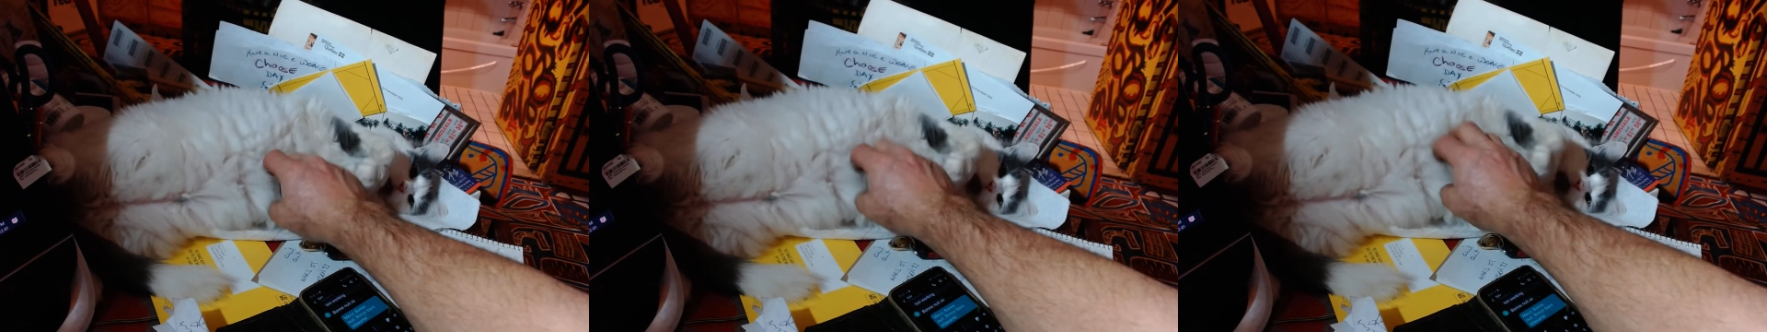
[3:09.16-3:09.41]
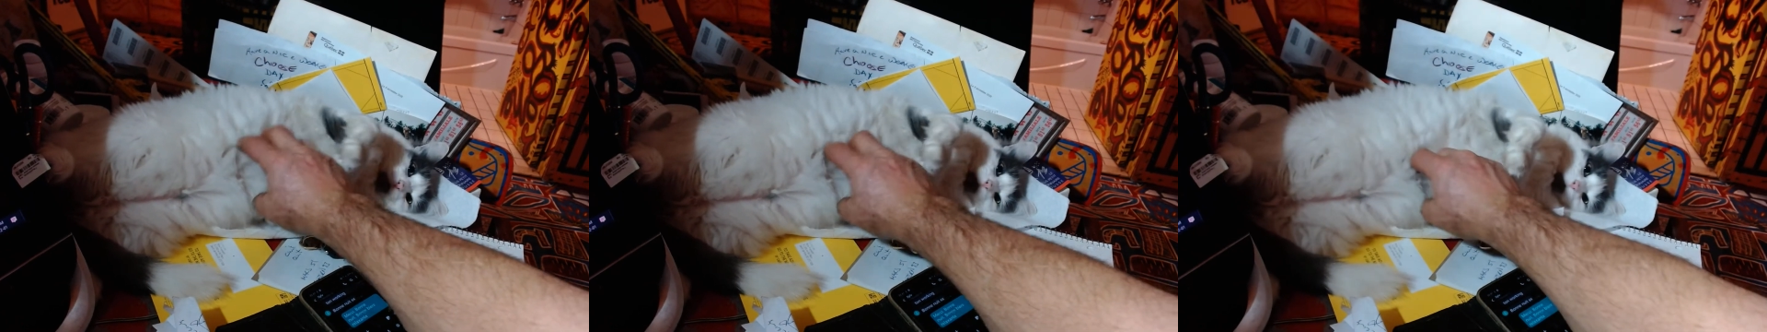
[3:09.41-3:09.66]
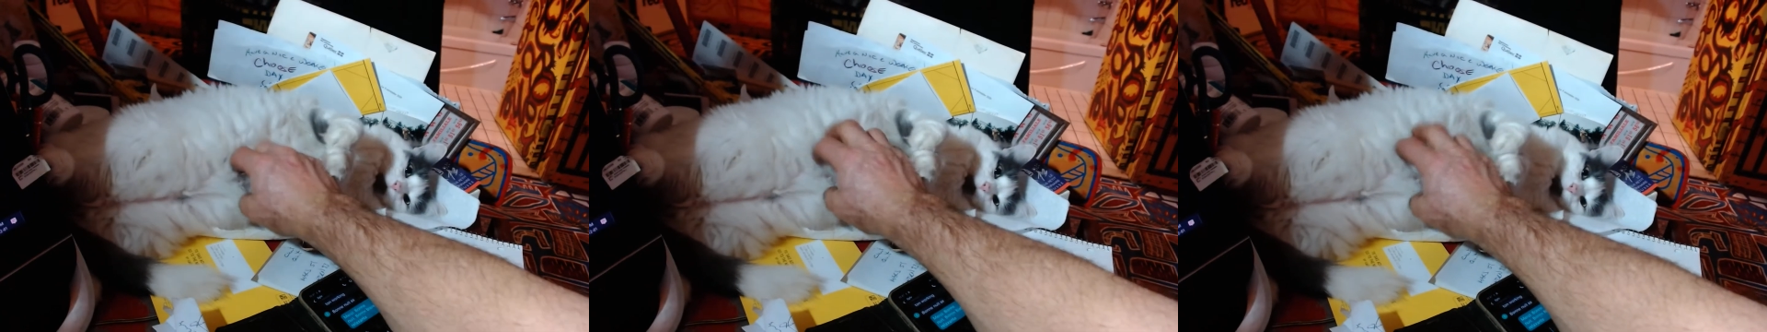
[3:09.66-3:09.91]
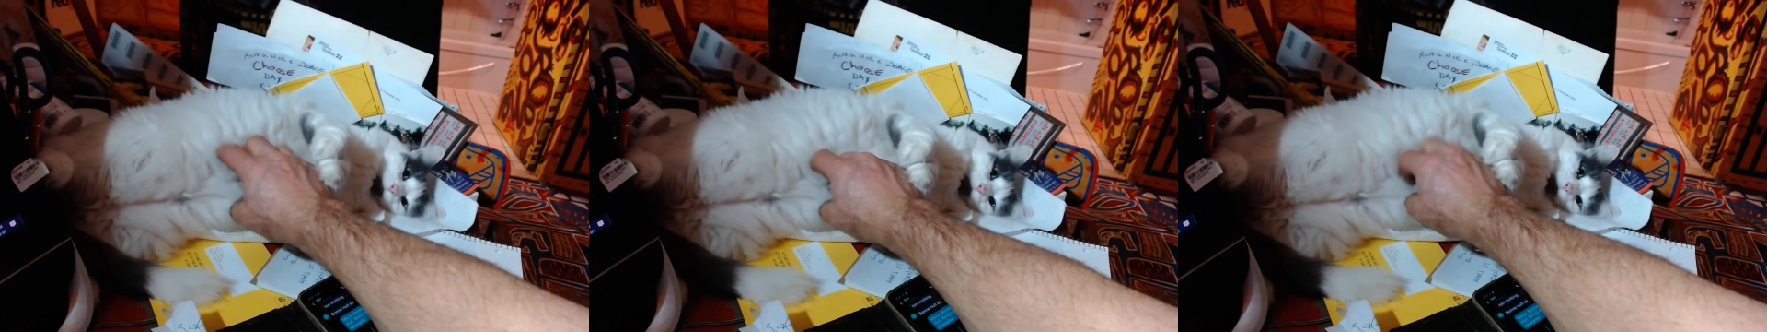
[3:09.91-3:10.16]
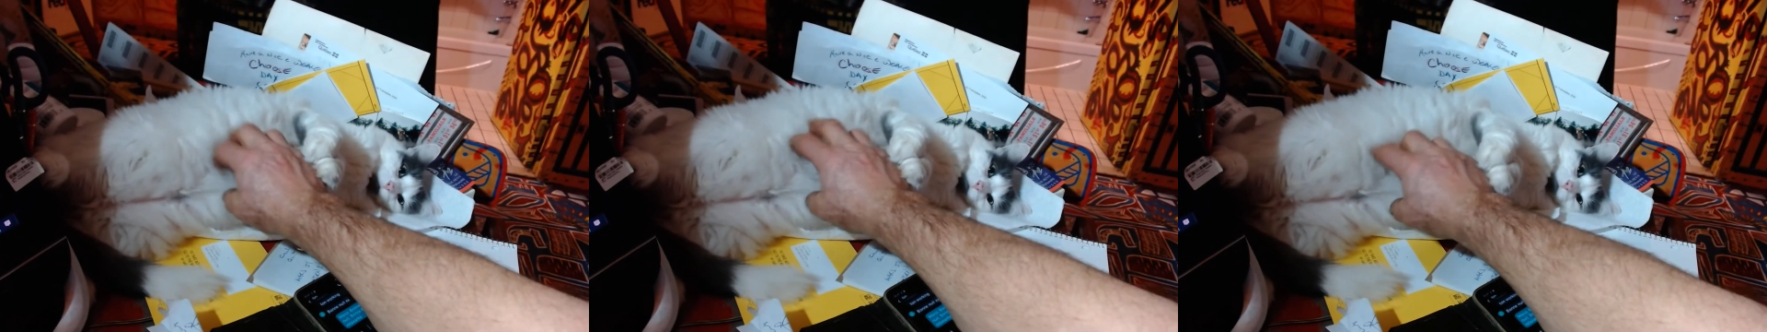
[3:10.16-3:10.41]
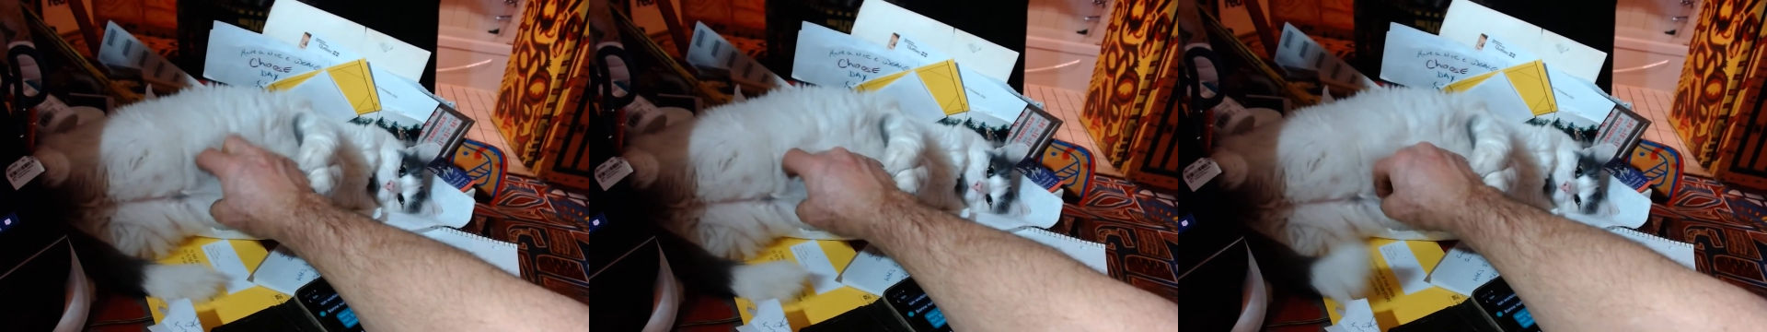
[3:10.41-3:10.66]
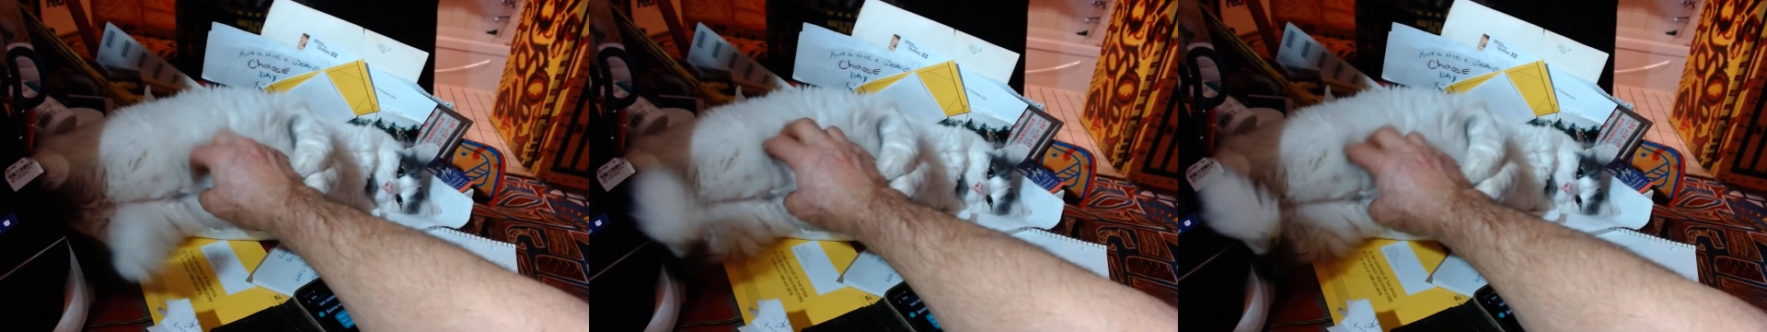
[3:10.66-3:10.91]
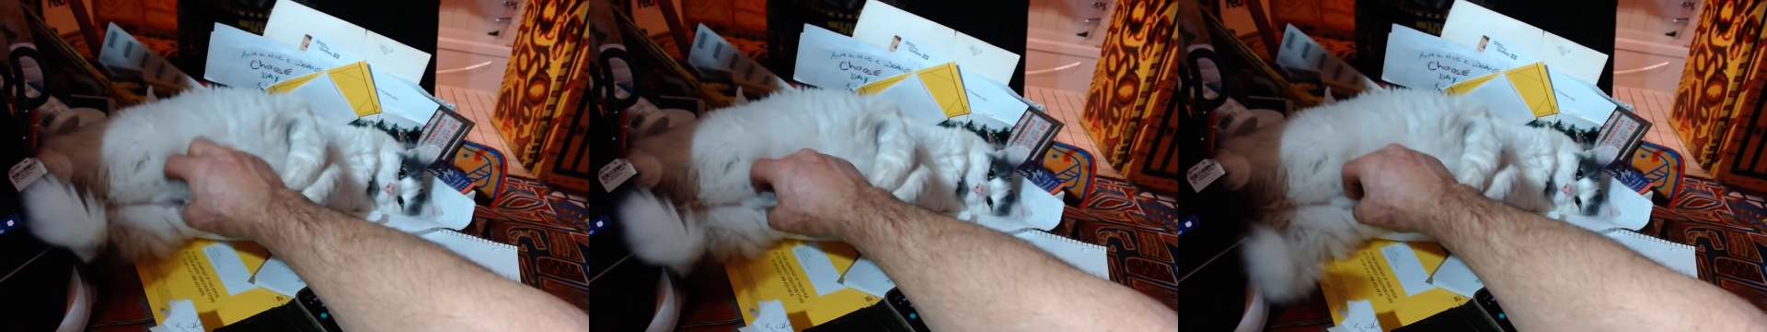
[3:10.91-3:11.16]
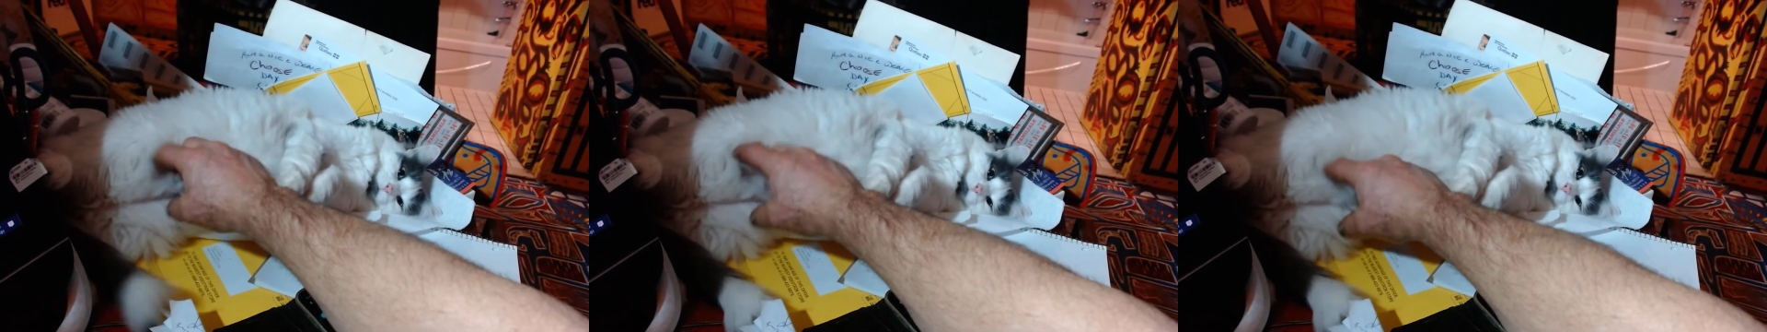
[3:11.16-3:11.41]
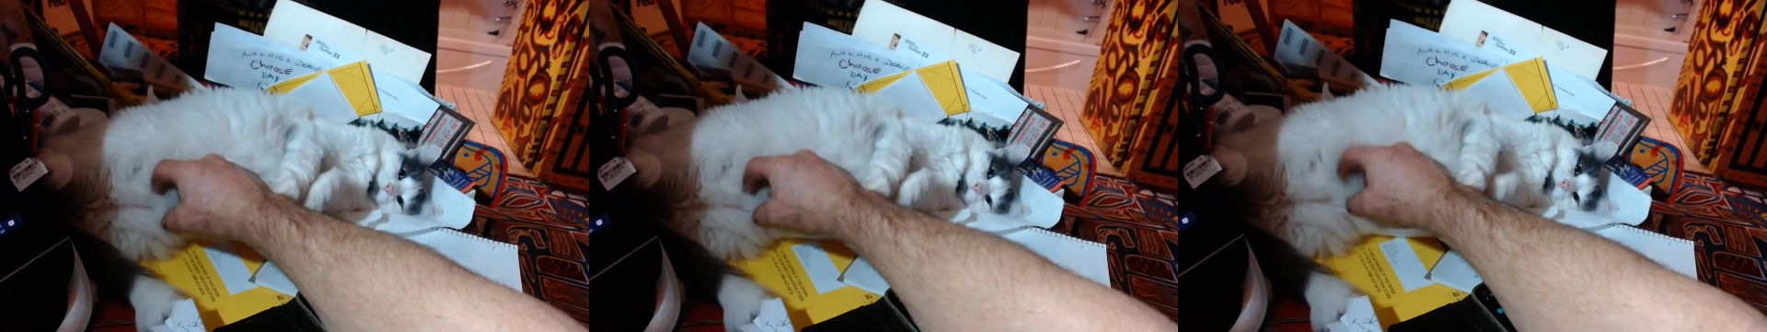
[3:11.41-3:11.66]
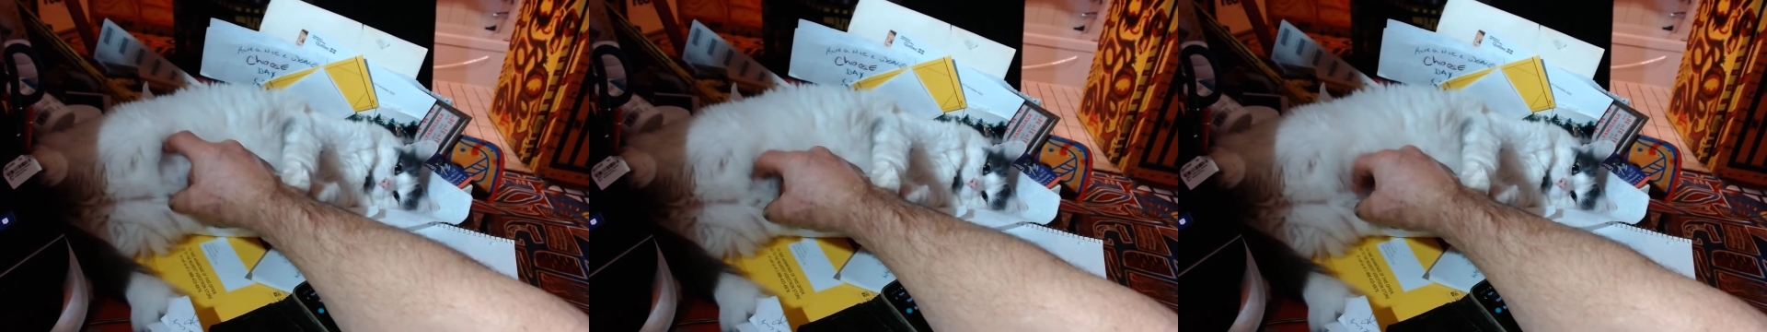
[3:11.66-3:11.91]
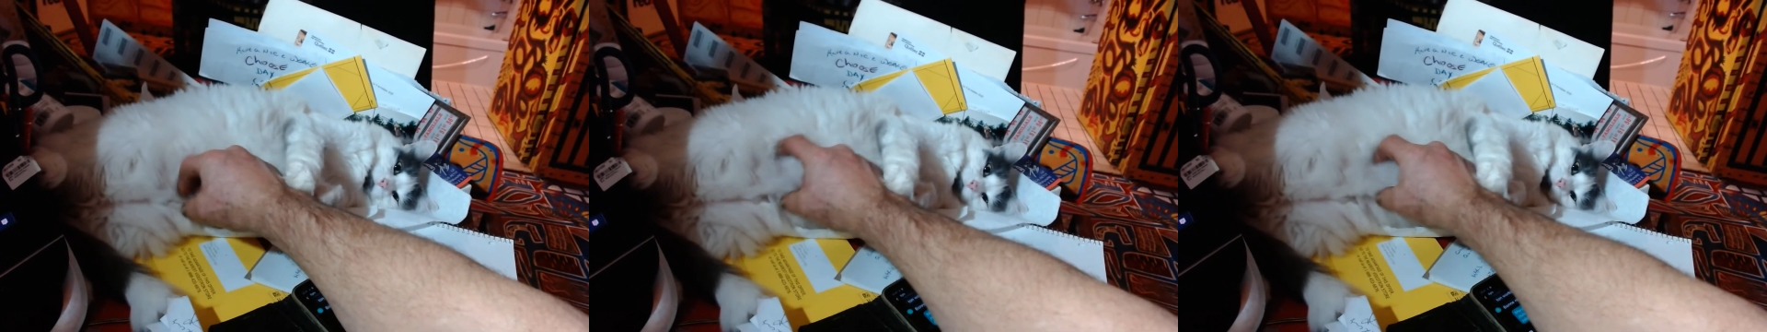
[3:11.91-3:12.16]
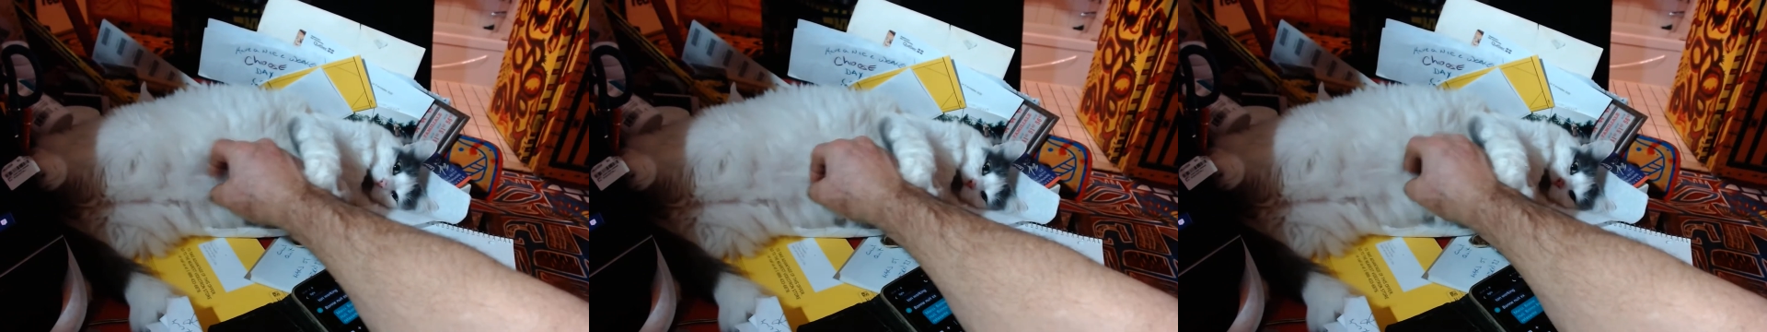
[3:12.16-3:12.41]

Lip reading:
(no speaker visible)